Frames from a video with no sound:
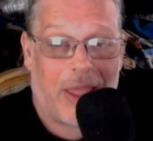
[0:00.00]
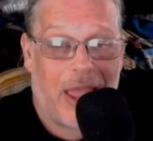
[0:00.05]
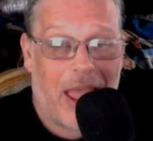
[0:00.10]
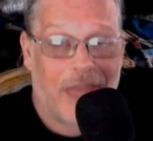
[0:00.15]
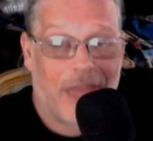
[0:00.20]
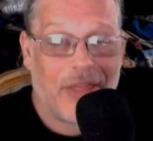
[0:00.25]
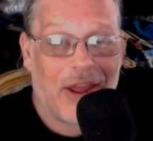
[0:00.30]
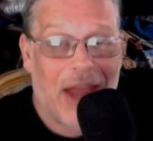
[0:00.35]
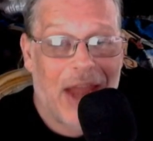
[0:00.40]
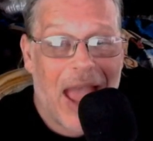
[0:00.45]

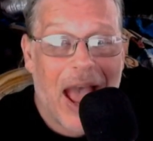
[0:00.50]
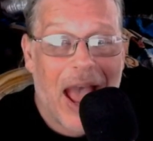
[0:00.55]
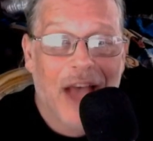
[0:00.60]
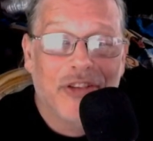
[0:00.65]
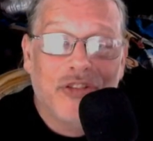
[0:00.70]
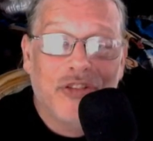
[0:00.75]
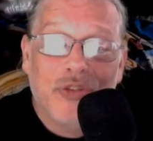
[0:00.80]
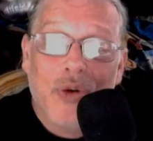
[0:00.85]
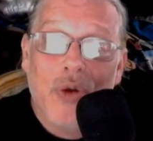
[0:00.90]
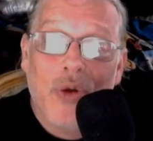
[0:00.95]
And then
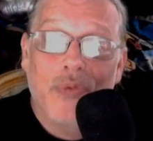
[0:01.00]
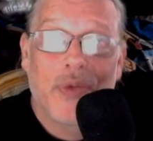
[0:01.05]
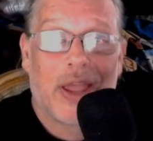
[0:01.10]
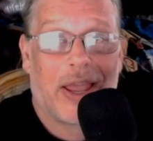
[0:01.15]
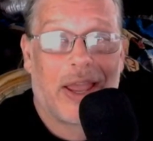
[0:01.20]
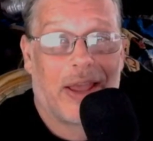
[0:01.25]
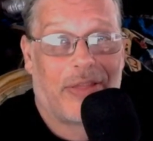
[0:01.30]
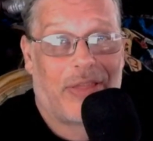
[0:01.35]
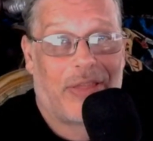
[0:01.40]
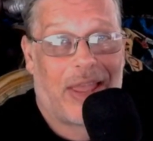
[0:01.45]

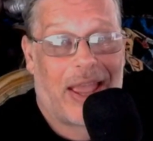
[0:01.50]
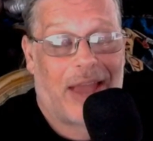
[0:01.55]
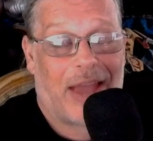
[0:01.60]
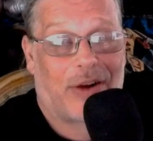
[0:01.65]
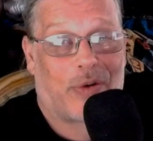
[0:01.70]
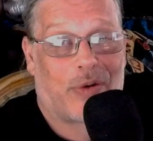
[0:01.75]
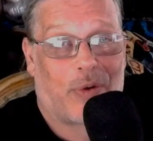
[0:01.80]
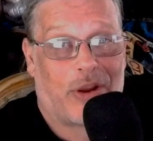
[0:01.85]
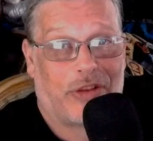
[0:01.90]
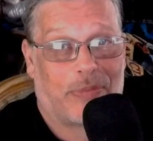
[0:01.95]
Astrovan, they
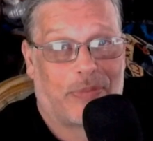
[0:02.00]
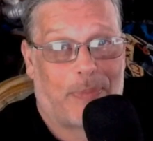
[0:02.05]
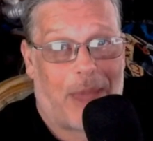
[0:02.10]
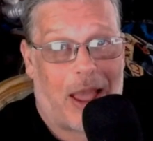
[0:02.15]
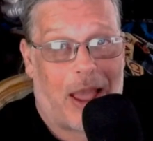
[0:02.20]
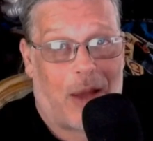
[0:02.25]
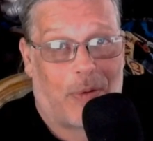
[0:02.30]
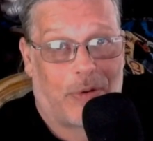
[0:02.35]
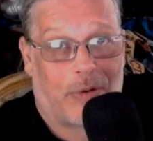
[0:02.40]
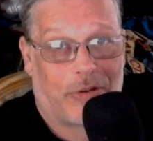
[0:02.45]
had Grace
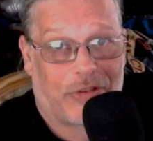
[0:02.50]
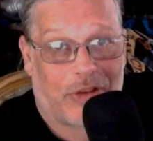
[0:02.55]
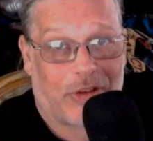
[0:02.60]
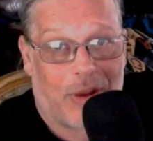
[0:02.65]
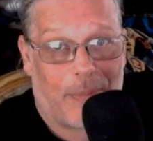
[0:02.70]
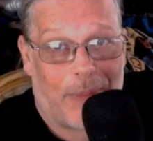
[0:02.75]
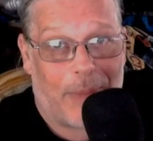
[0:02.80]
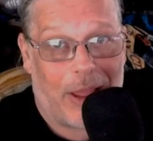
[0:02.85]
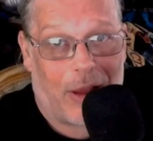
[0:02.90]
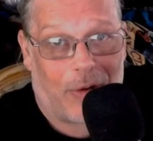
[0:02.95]
Bowers
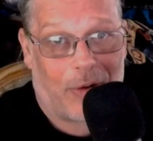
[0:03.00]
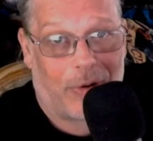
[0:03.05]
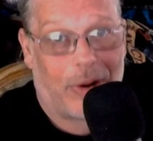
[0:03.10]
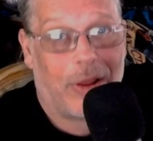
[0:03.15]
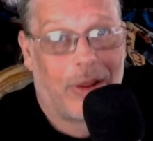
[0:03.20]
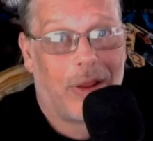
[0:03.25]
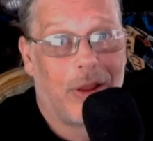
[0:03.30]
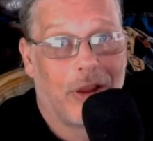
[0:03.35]
come out,